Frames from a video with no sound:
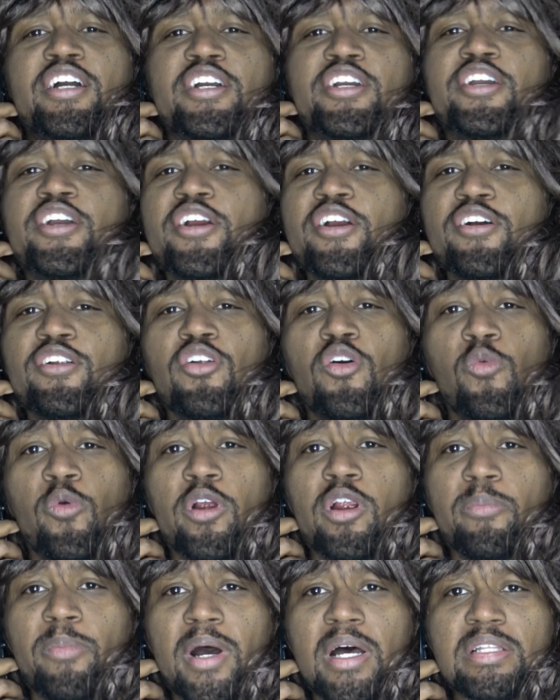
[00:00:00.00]
Girl, don't
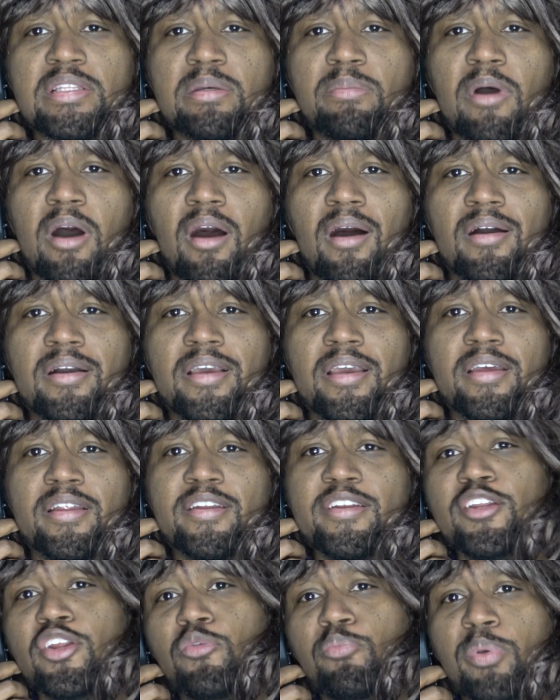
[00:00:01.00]
worry about them
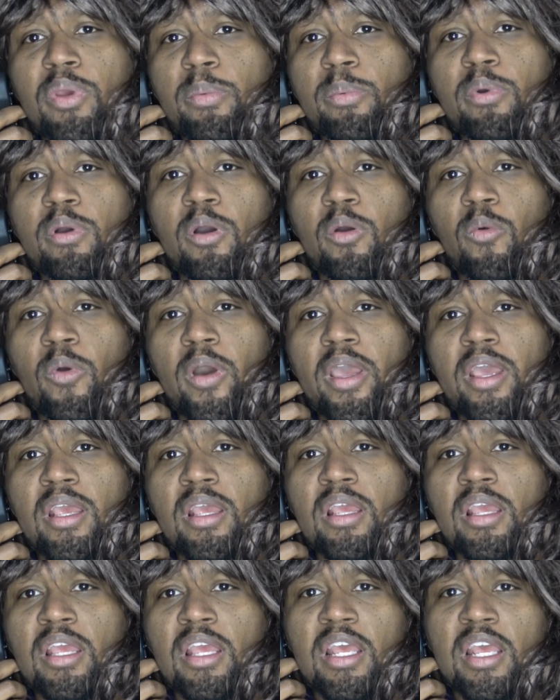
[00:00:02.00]
honking. Them people can
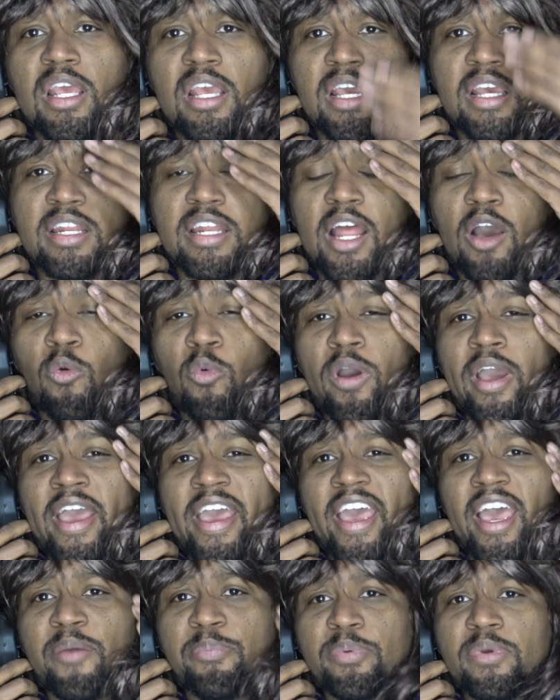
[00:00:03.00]
wait. Now, what
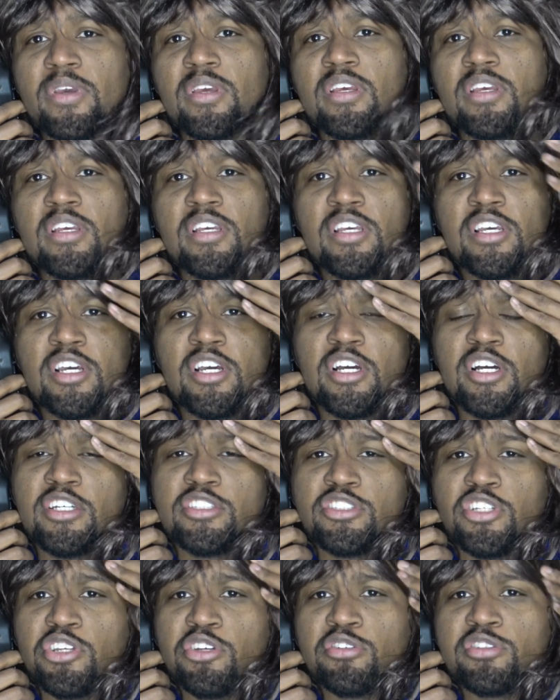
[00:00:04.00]
happened?
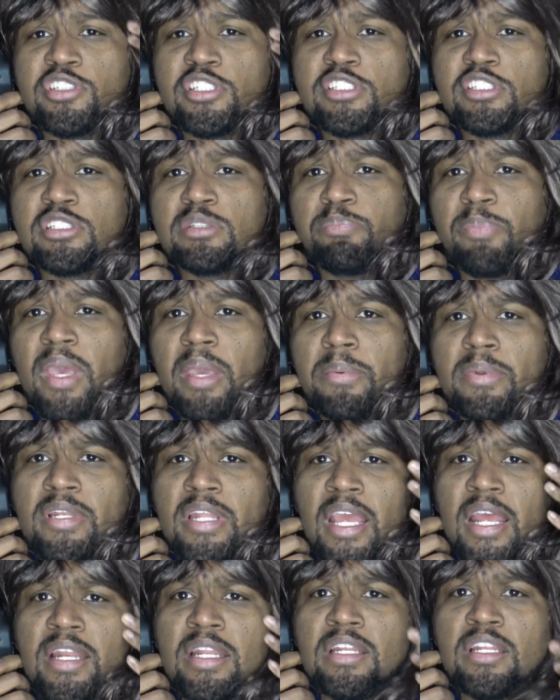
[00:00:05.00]
So your sister's baby
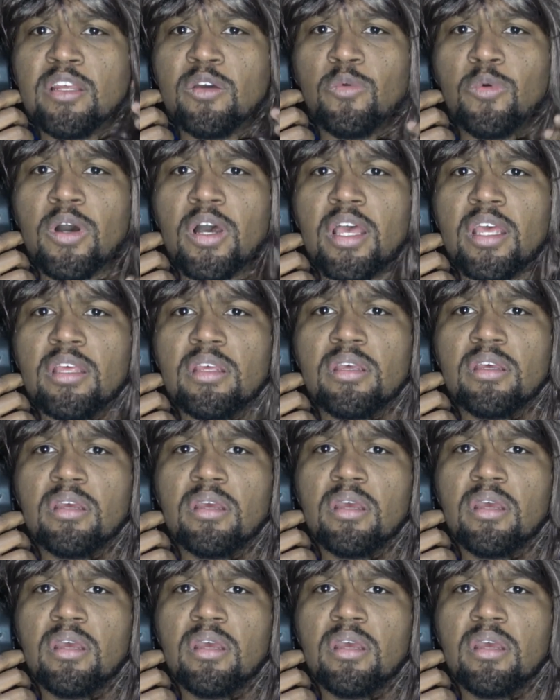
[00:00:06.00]
daddy did what?